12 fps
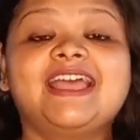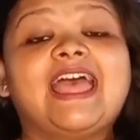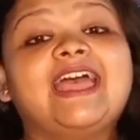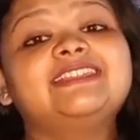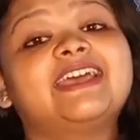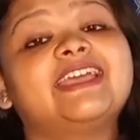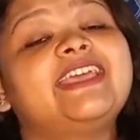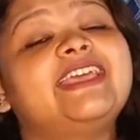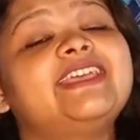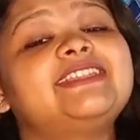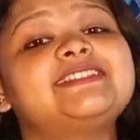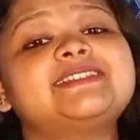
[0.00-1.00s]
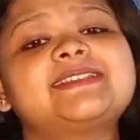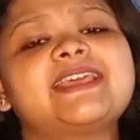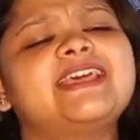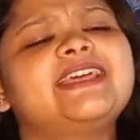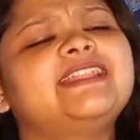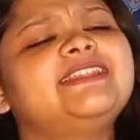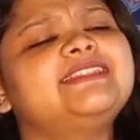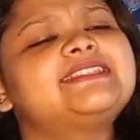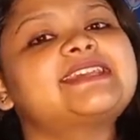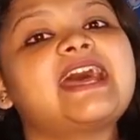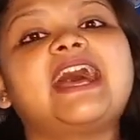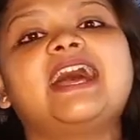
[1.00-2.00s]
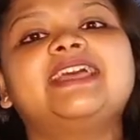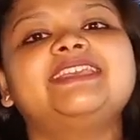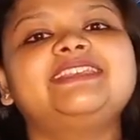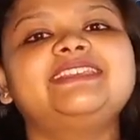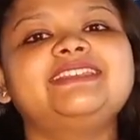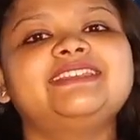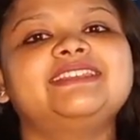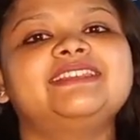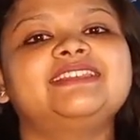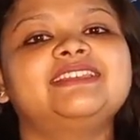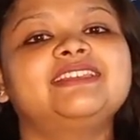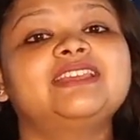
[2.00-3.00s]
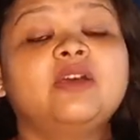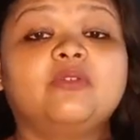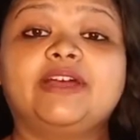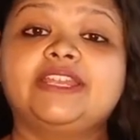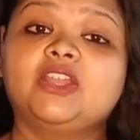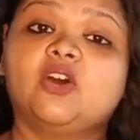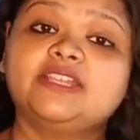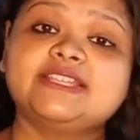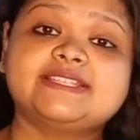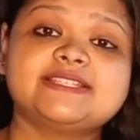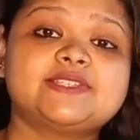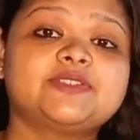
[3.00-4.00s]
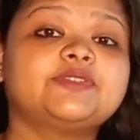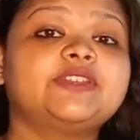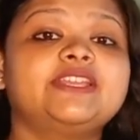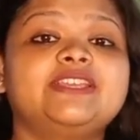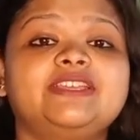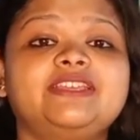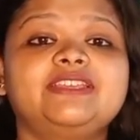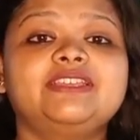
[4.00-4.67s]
and the head is held high, where knowledge is free,